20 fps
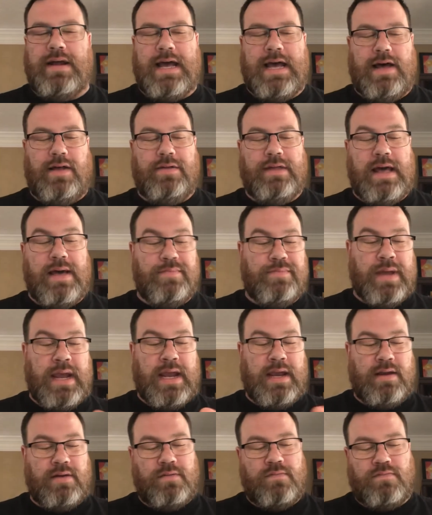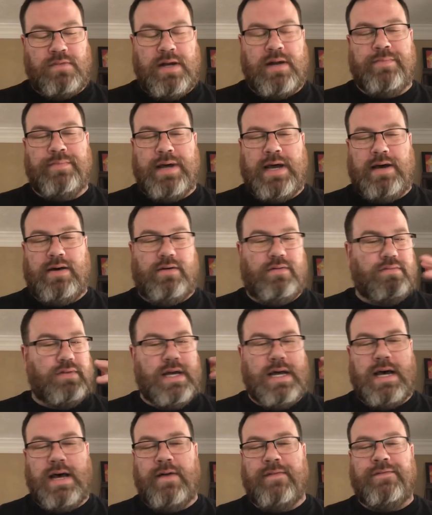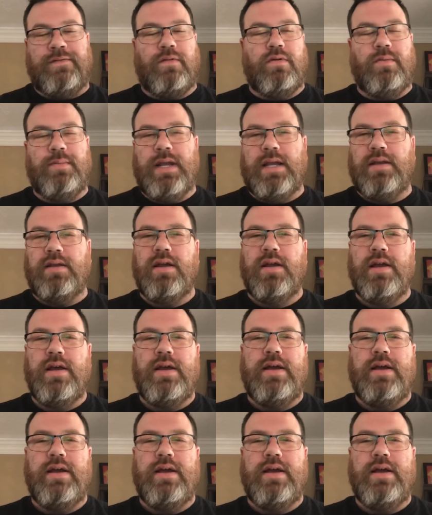how that band went about forming,